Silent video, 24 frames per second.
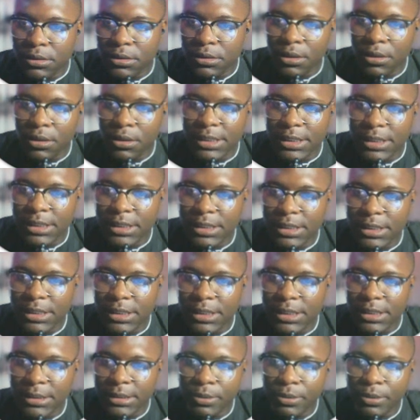to the next
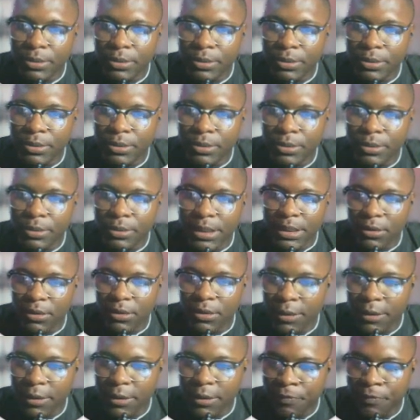one. So
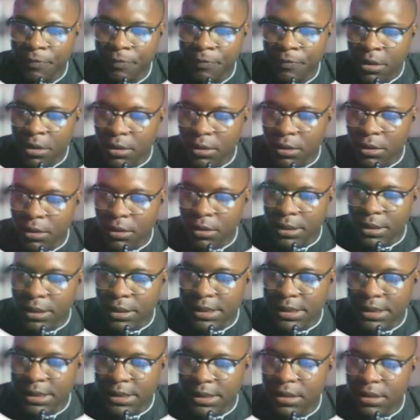this opening is there
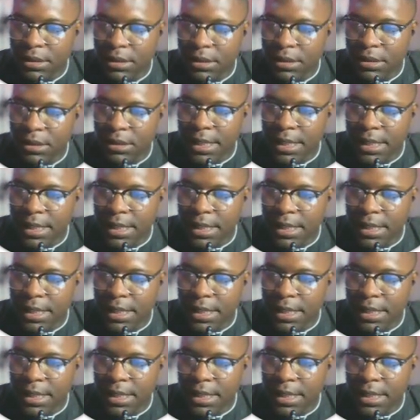already.